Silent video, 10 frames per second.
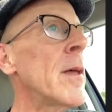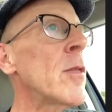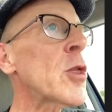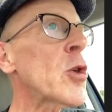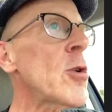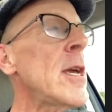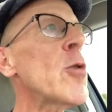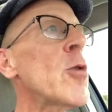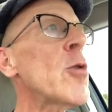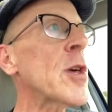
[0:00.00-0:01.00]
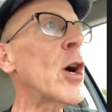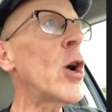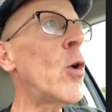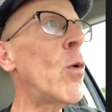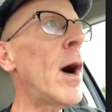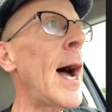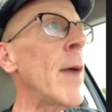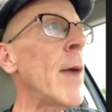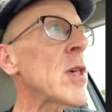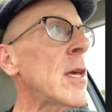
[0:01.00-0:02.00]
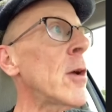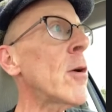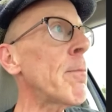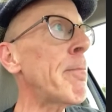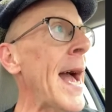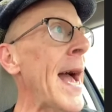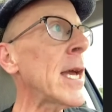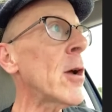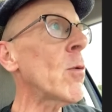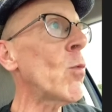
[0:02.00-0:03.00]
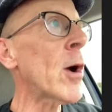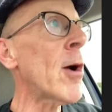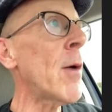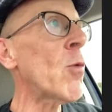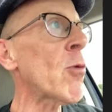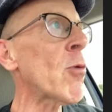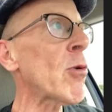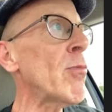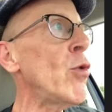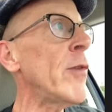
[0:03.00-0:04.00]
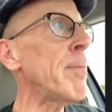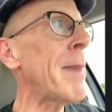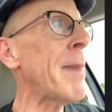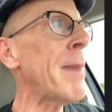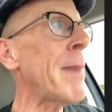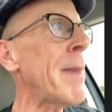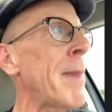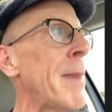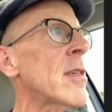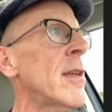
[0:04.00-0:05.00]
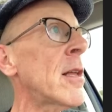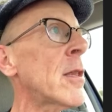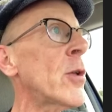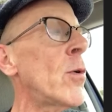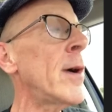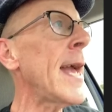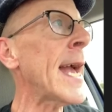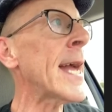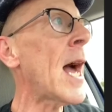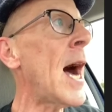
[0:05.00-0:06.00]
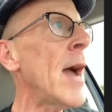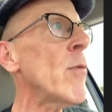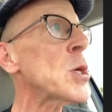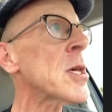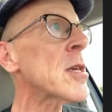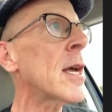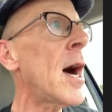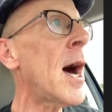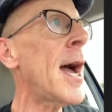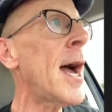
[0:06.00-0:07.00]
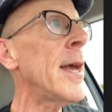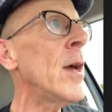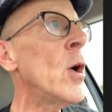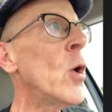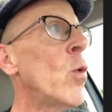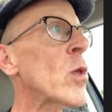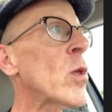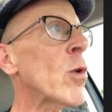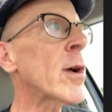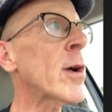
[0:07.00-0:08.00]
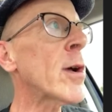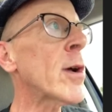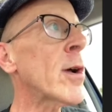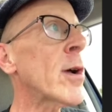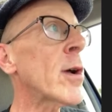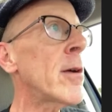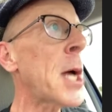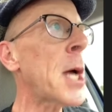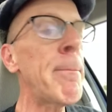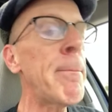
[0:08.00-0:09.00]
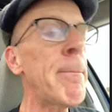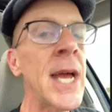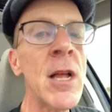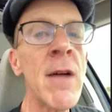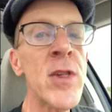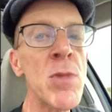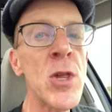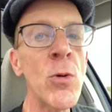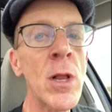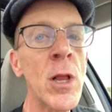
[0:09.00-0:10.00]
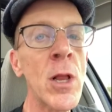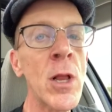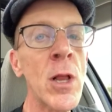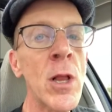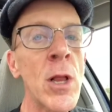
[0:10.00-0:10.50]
30 years ago, I was back here where we're moving back to, Evanston, Illinois, and I was just a guy who was working a secretarial job, paying off some student loan debt,